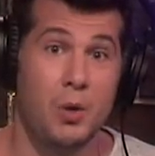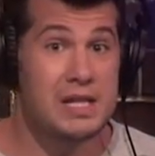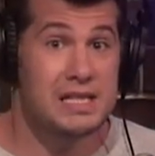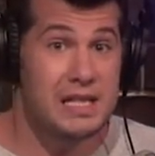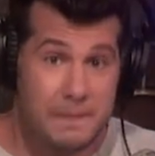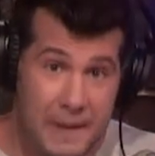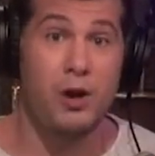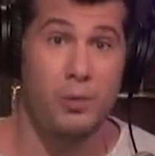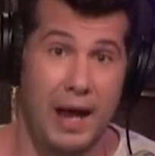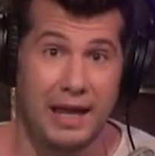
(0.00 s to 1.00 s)
We see a
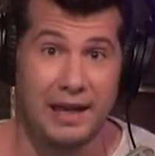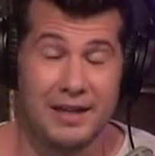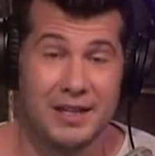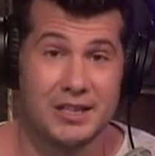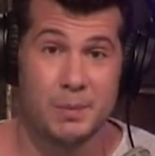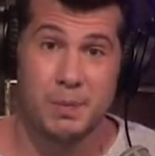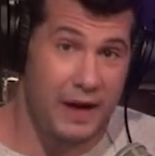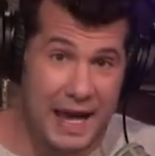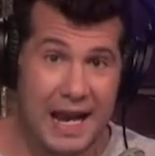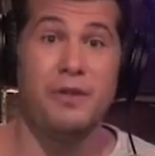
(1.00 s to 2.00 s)
better way to
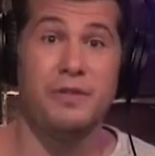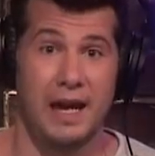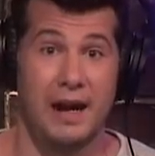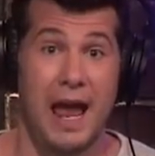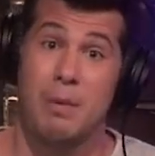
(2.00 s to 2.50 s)
provide health care.